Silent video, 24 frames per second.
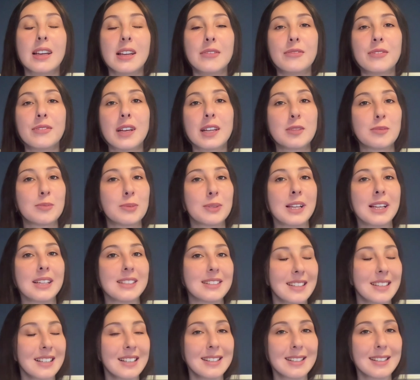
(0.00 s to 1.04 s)
If that
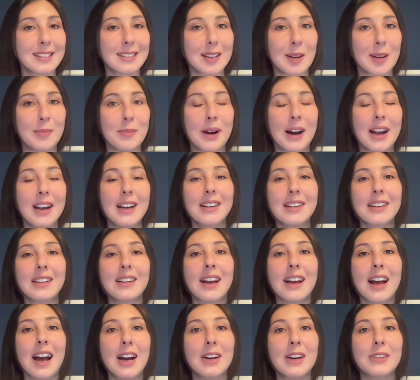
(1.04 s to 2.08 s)
place isn't a park,
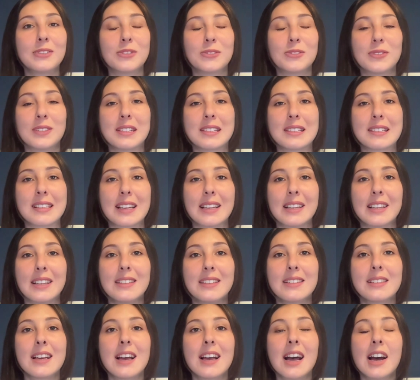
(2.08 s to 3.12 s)
how do we say
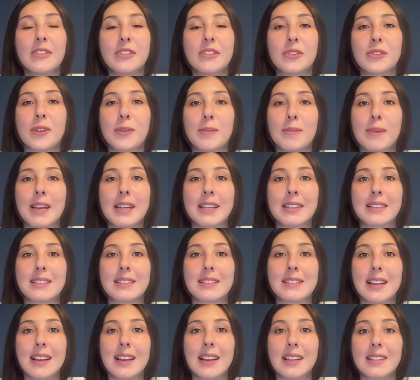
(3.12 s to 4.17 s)
it? How do we make
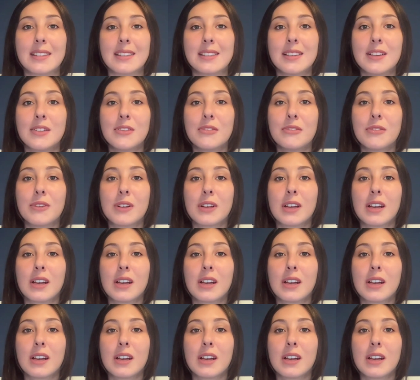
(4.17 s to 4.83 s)
this negative?